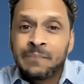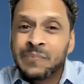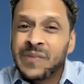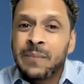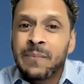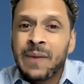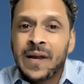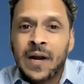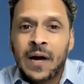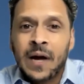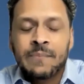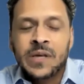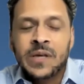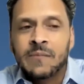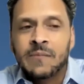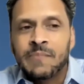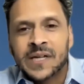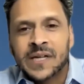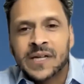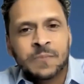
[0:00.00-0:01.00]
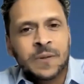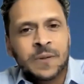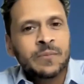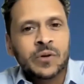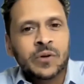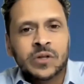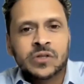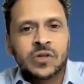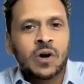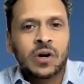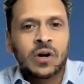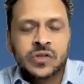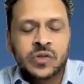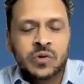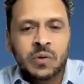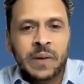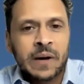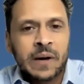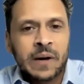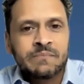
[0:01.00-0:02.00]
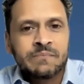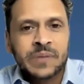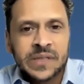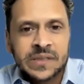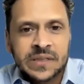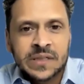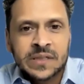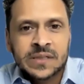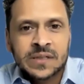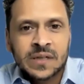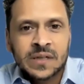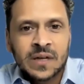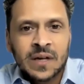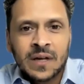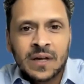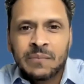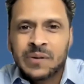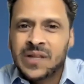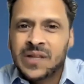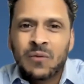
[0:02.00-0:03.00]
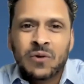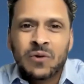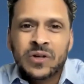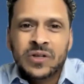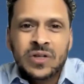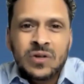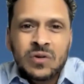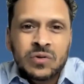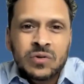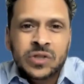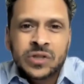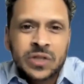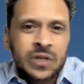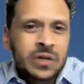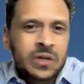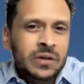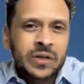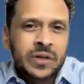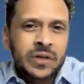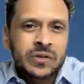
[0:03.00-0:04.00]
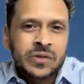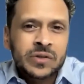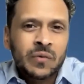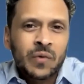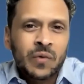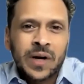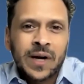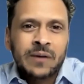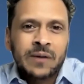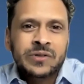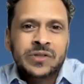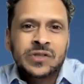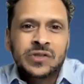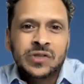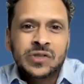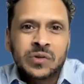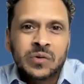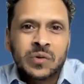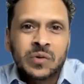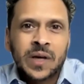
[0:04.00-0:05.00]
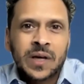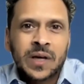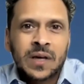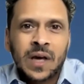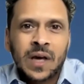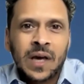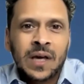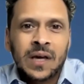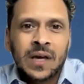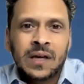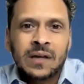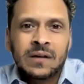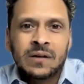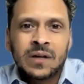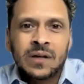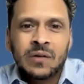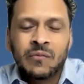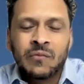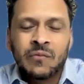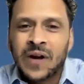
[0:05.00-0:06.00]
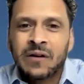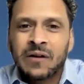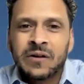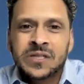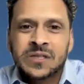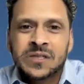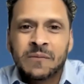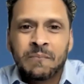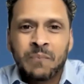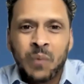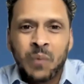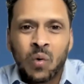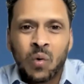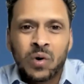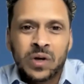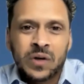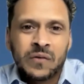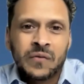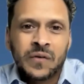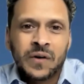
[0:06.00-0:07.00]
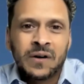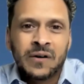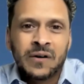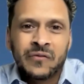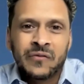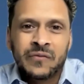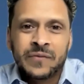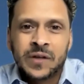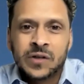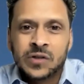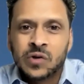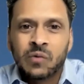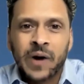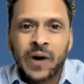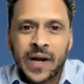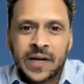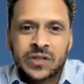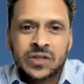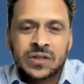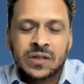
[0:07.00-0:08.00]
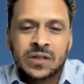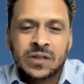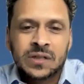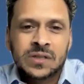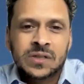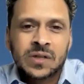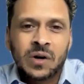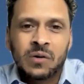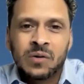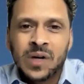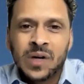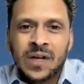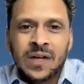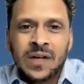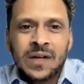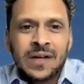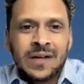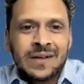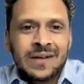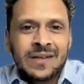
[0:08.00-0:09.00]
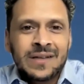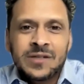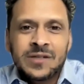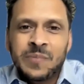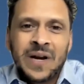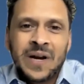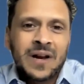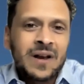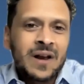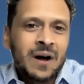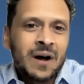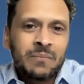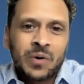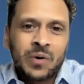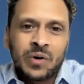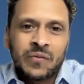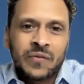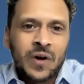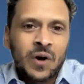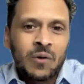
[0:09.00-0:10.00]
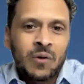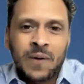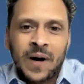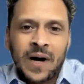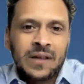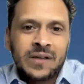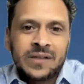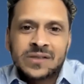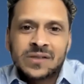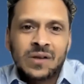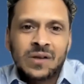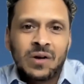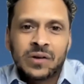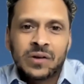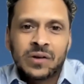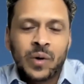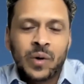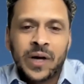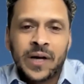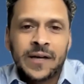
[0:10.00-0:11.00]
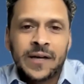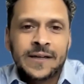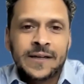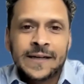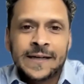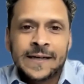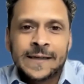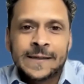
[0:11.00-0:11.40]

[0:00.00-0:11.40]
They may not be the best people to talk to about business, but they were huge cheerleaders of what I was doing and very supportive of the direction. And so there's been a number of co-pilots along the way.